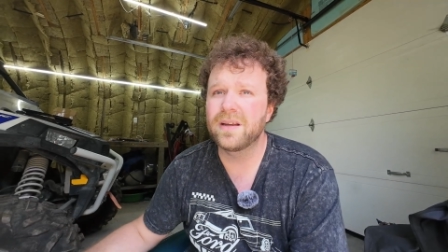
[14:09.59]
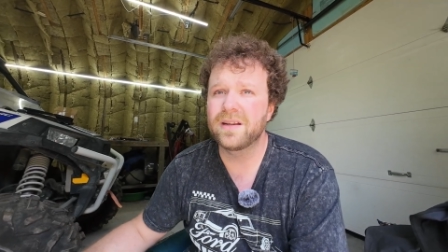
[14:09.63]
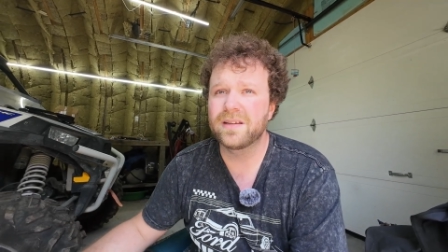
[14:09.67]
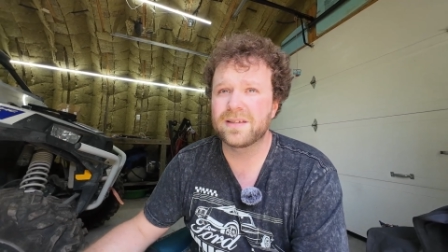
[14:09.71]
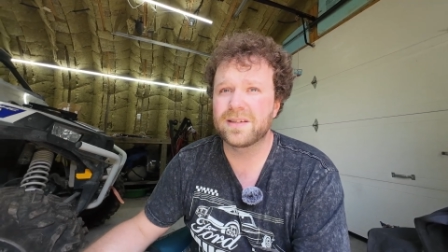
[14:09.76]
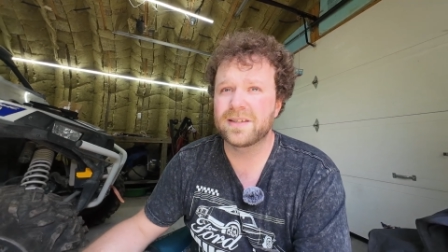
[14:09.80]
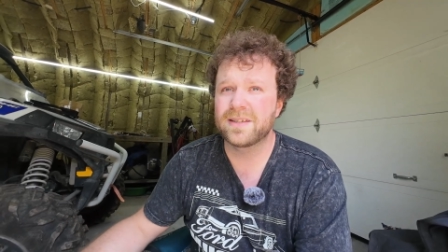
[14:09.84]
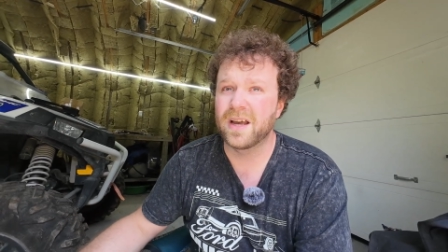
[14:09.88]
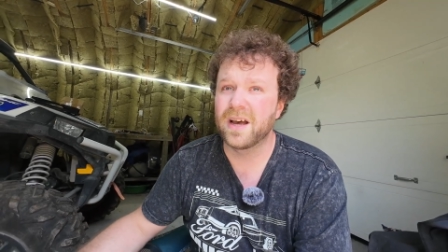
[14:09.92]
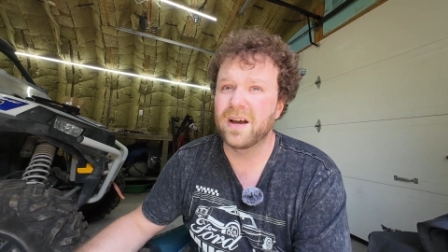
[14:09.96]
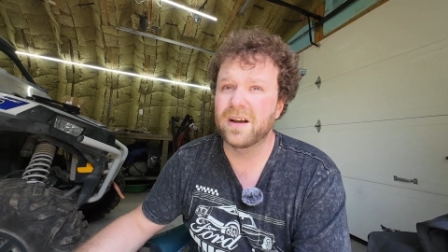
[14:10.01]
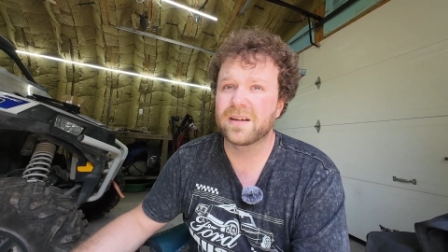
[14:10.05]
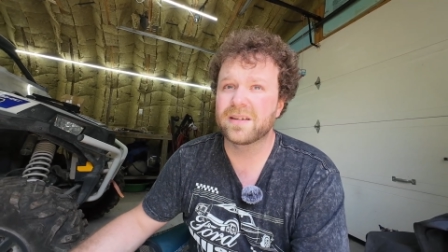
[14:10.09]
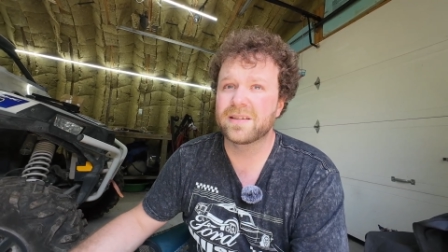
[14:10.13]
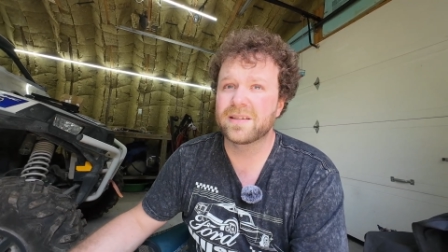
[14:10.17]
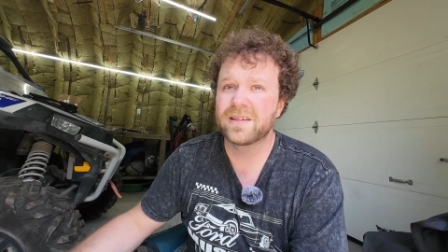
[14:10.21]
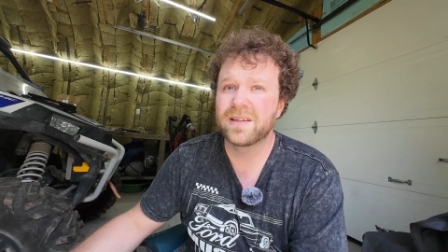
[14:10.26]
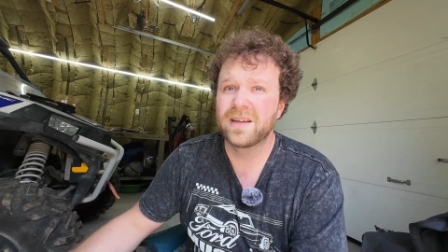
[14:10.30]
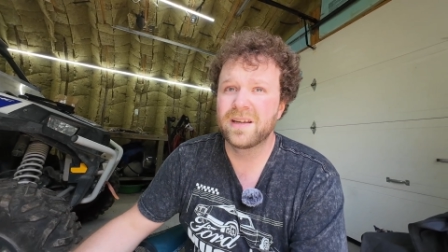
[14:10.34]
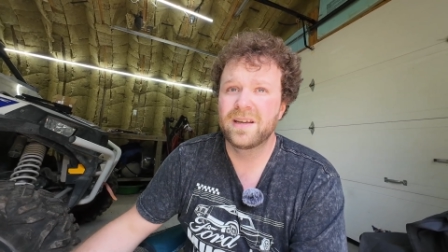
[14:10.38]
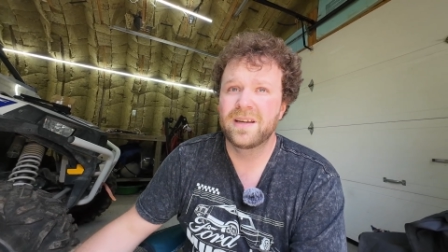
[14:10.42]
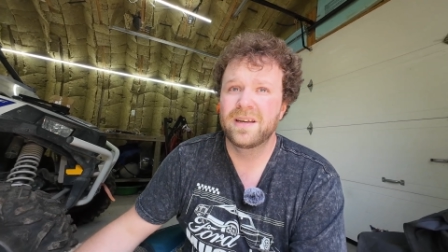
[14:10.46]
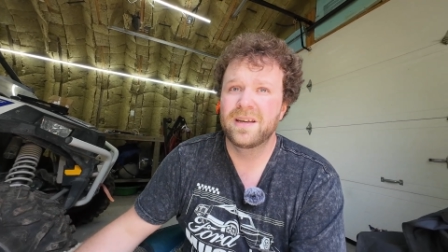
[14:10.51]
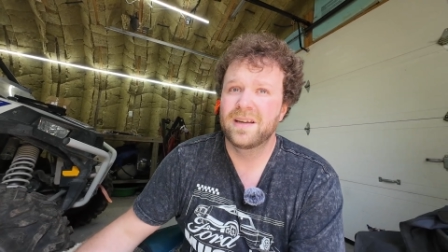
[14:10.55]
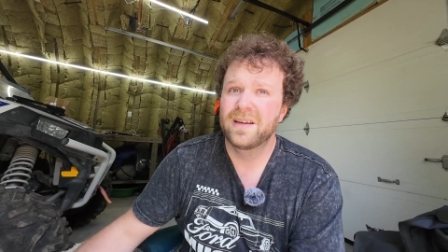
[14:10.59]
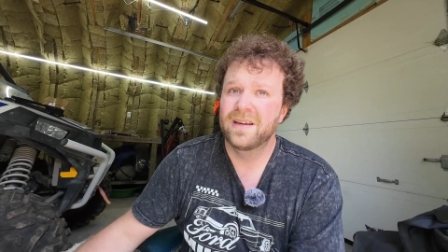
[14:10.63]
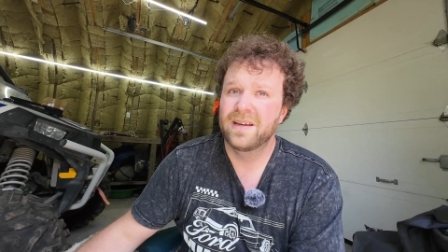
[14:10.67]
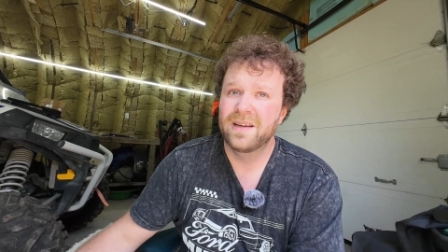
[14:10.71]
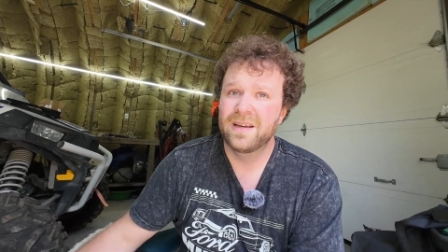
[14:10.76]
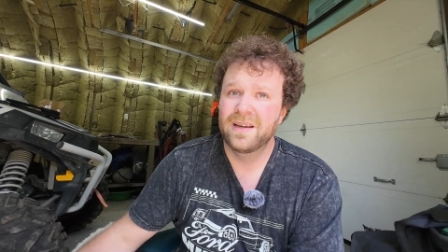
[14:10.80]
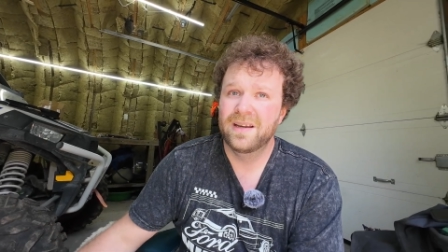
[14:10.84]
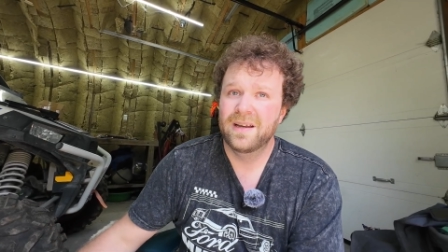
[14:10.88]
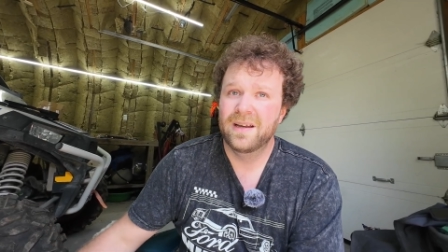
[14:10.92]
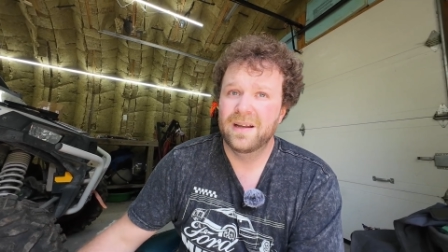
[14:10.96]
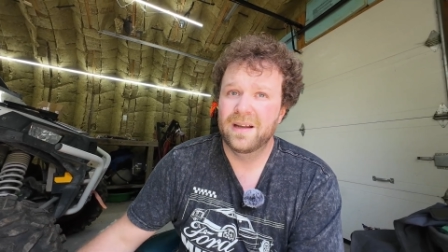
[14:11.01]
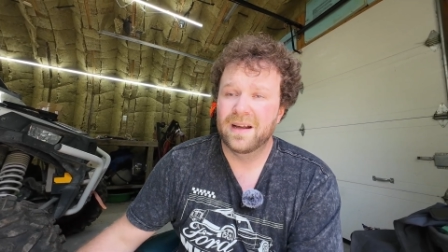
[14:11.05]
It sucks.
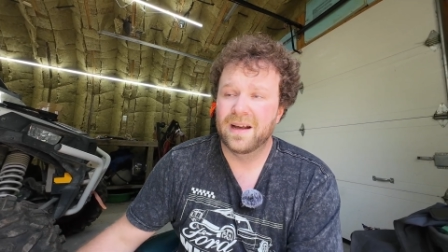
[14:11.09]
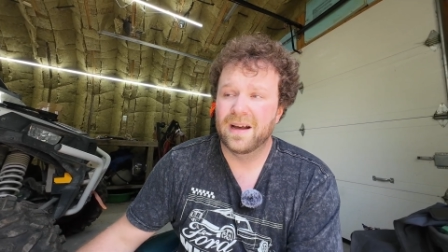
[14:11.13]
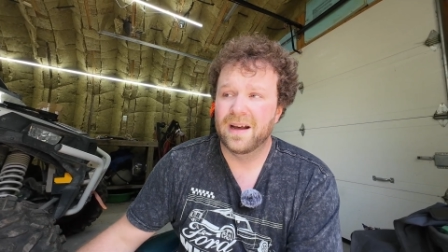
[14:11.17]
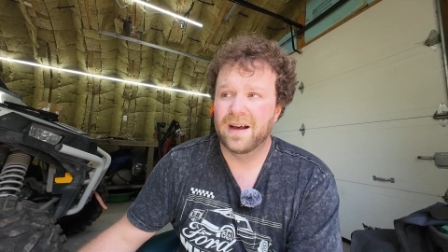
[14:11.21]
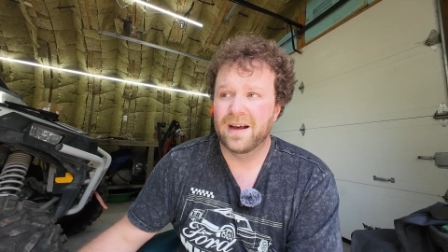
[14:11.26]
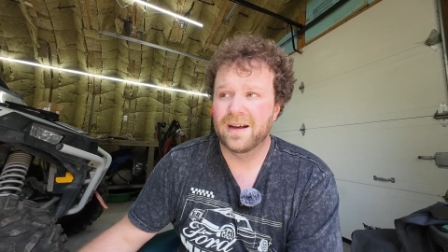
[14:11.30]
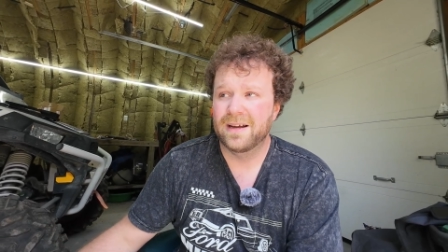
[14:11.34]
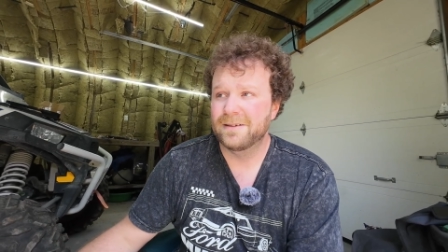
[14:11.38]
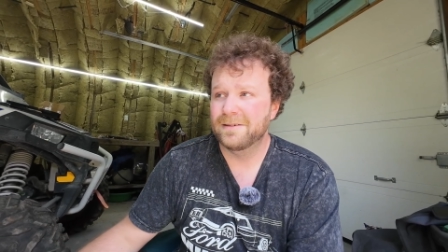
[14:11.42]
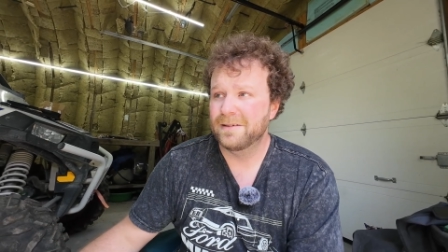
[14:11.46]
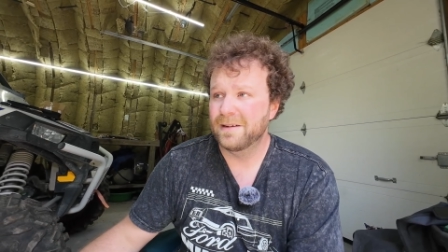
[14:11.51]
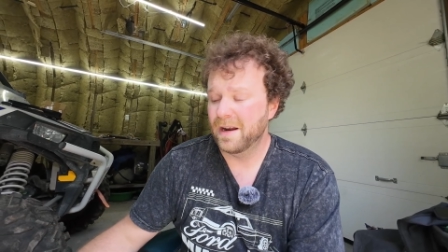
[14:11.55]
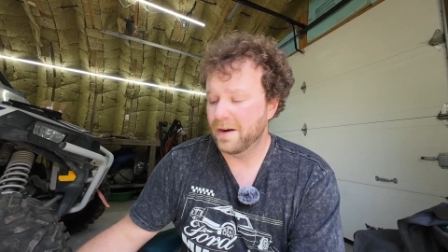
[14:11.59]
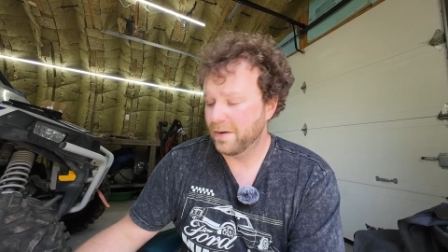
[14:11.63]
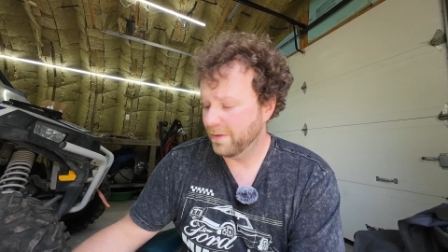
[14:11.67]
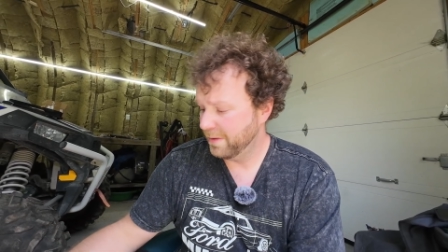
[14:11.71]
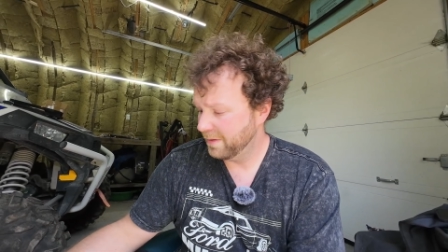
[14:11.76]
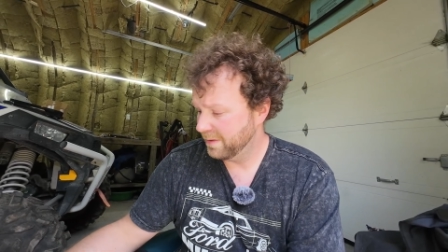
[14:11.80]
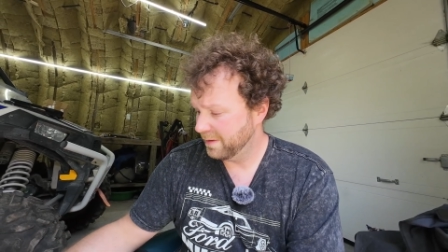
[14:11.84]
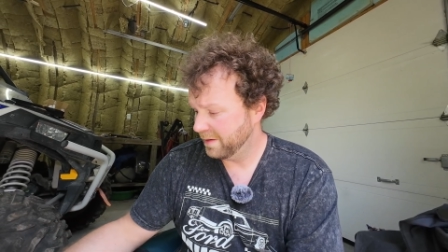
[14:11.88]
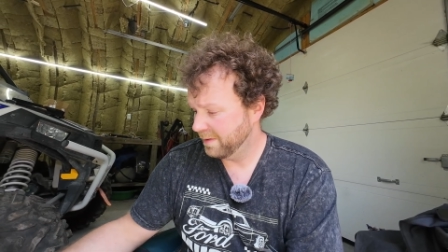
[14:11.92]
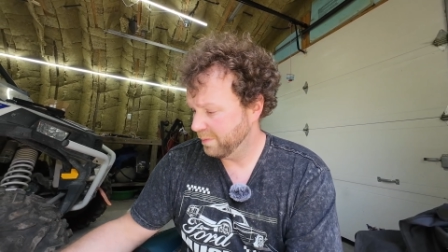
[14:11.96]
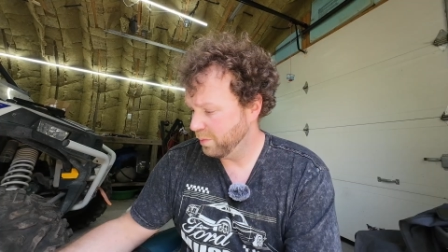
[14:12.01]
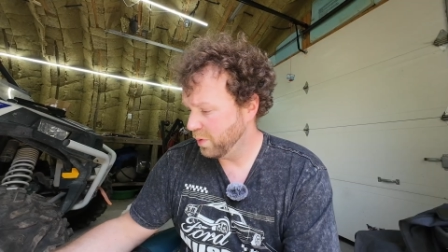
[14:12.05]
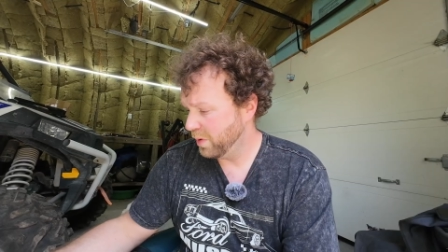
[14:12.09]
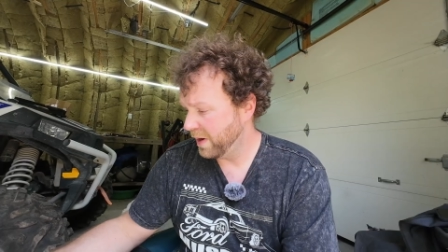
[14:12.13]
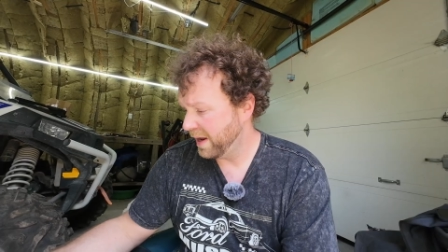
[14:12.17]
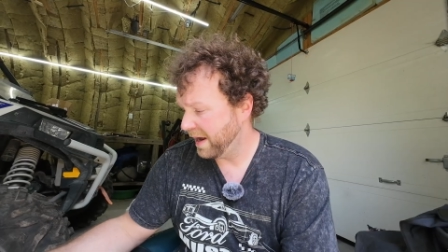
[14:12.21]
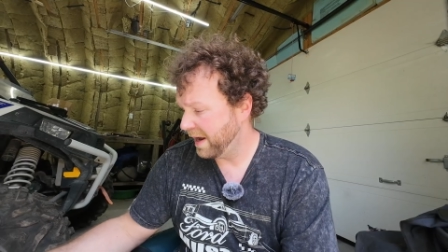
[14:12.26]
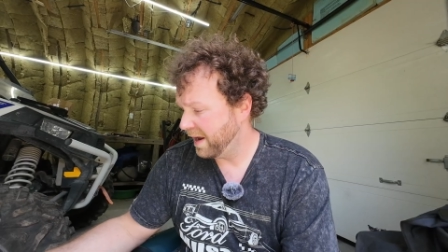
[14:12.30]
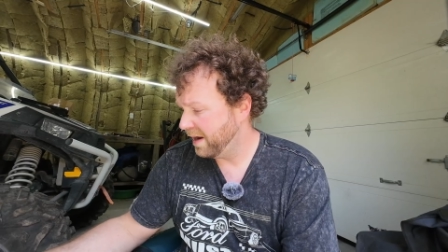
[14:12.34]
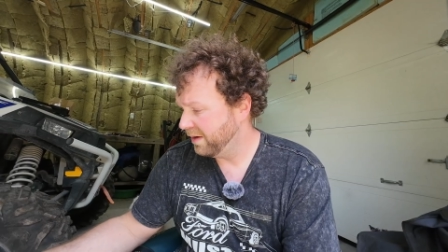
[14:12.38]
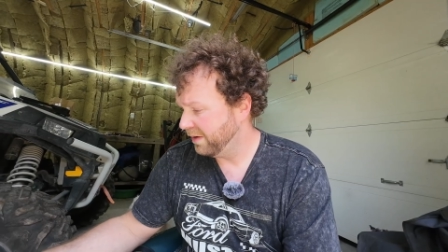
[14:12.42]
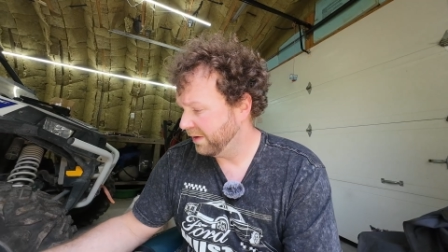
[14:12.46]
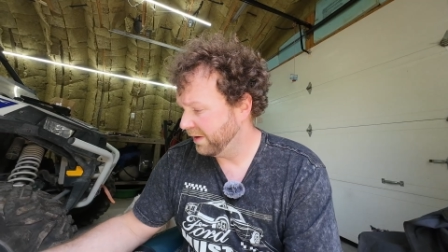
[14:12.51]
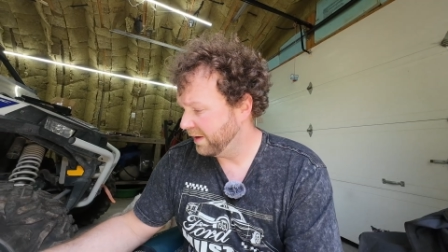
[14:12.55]
Uh, I don't, it won't
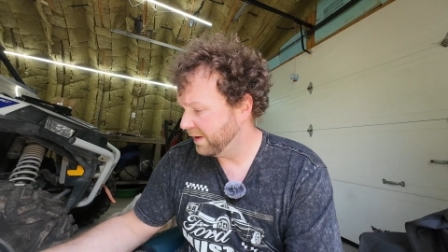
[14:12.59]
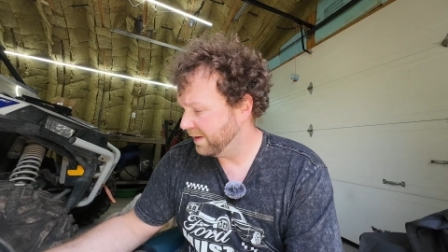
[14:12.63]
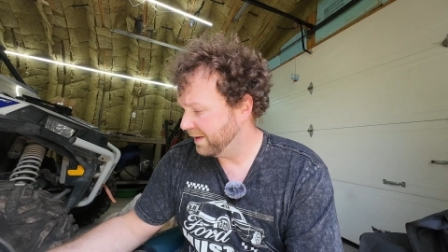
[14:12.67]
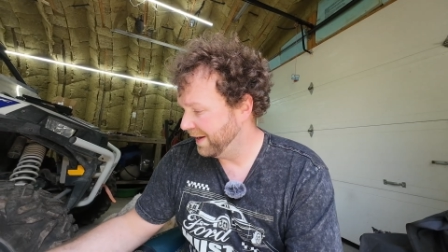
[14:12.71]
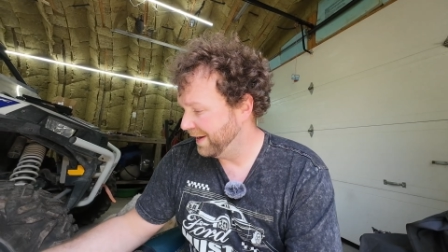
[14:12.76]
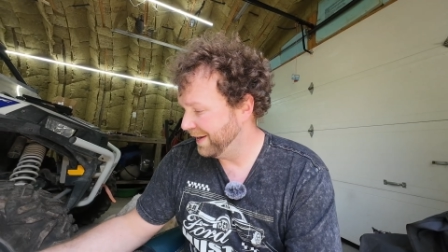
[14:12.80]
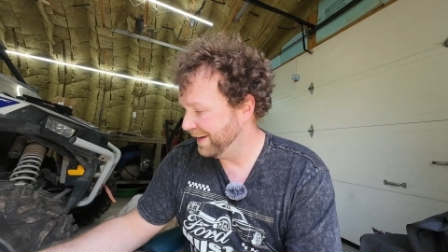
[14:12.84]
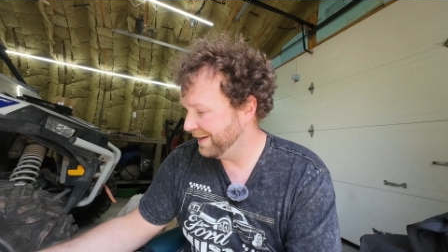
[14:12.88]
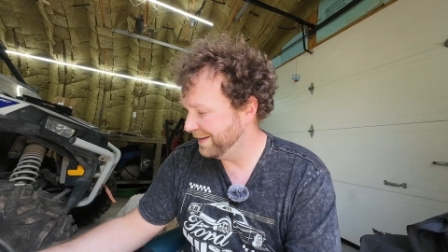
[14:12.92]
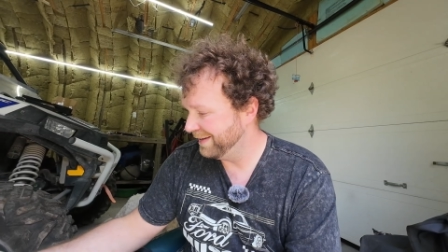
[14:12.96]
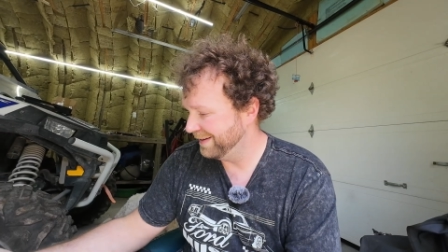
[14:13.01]
handle it.